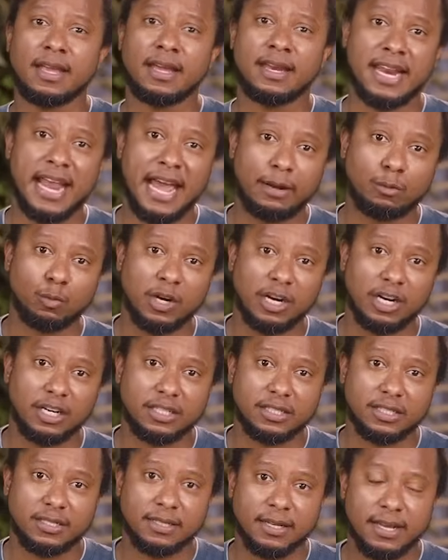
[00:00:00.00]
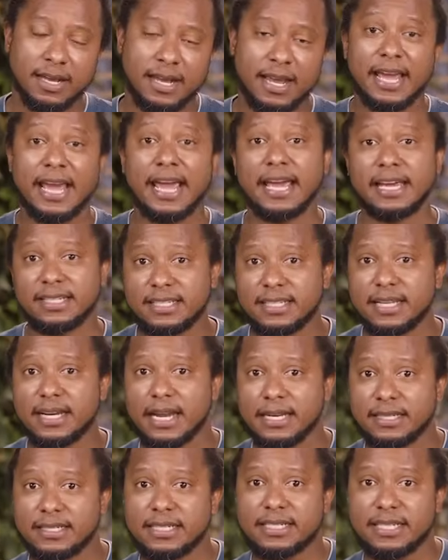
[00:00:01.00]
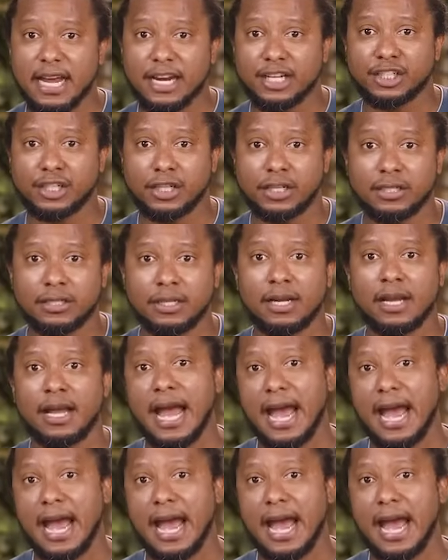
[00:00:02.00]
networks, incident detection